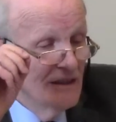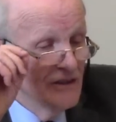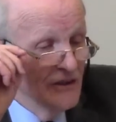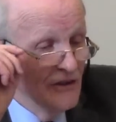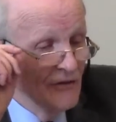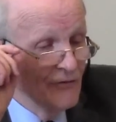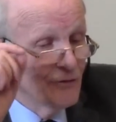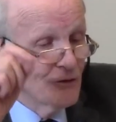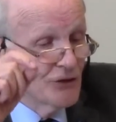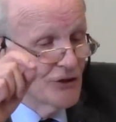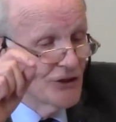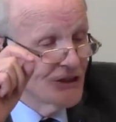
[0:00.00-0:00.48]

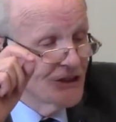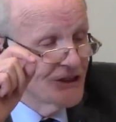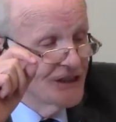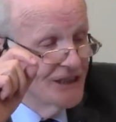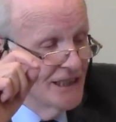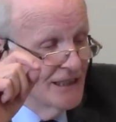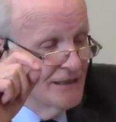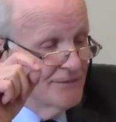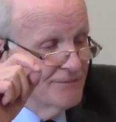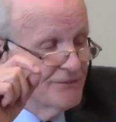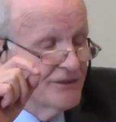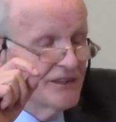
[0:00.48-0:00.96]
the first
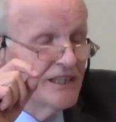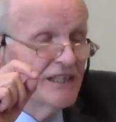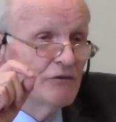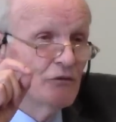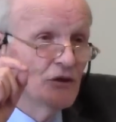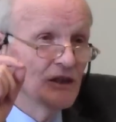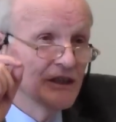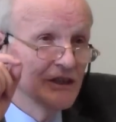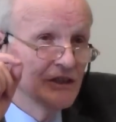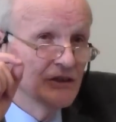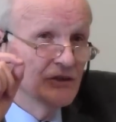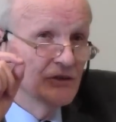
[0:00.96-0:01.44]
step, they
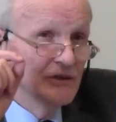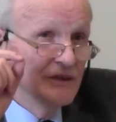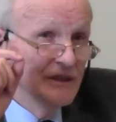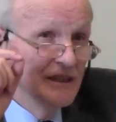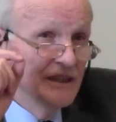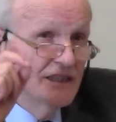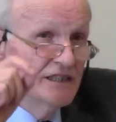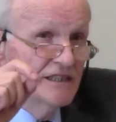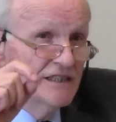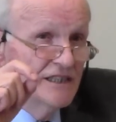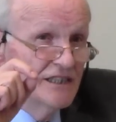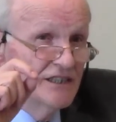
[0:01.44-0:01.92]
want to
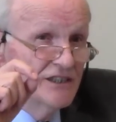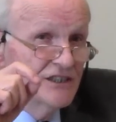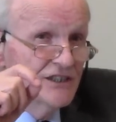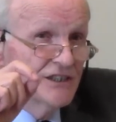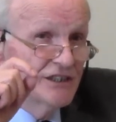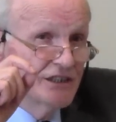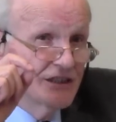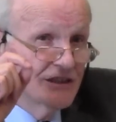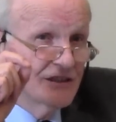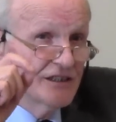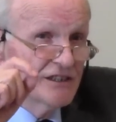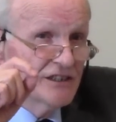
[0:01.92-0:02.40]
do
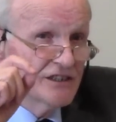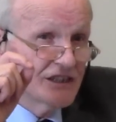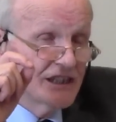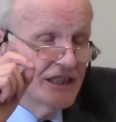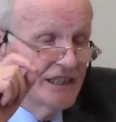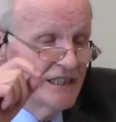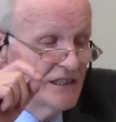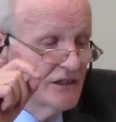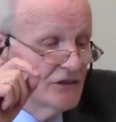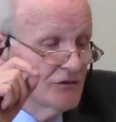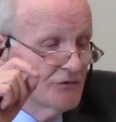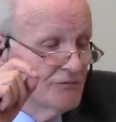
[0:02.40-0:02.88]
engineering
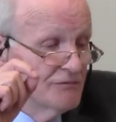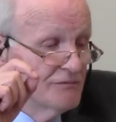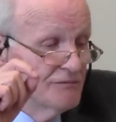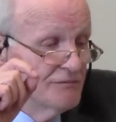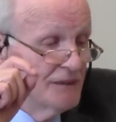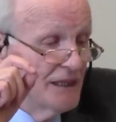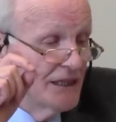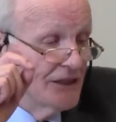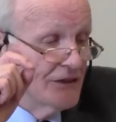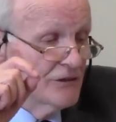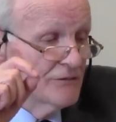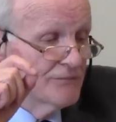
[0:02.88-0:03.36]
scale
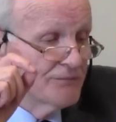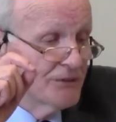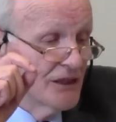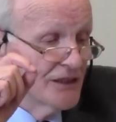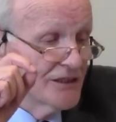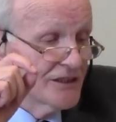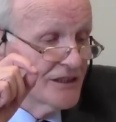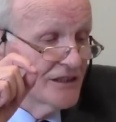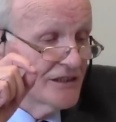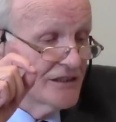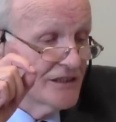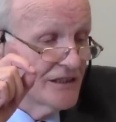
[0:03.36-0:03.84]

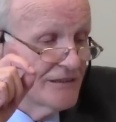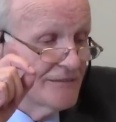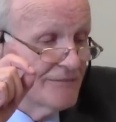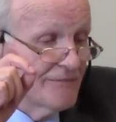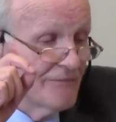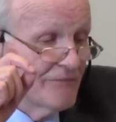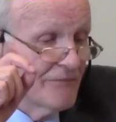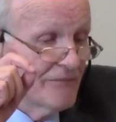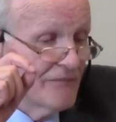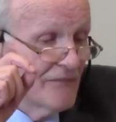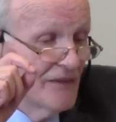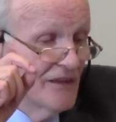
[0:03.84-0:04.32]
pyroprocessing.
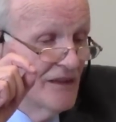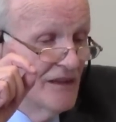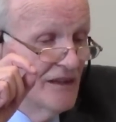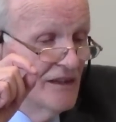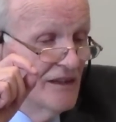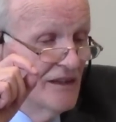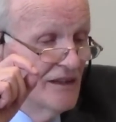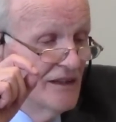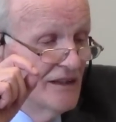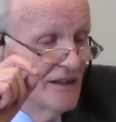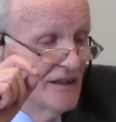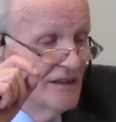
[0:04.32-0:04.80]

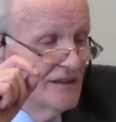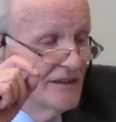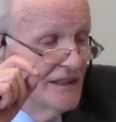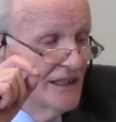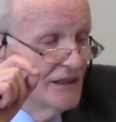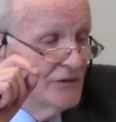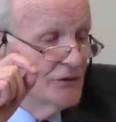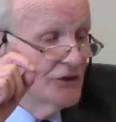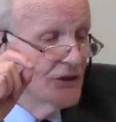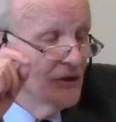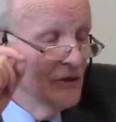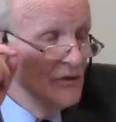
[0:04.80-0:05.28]

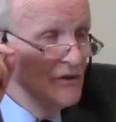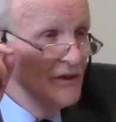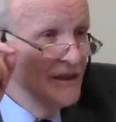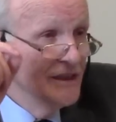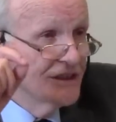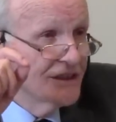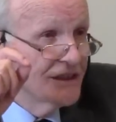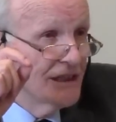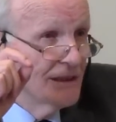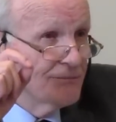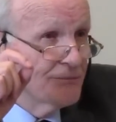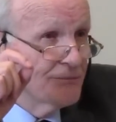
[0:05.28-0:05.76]
That would only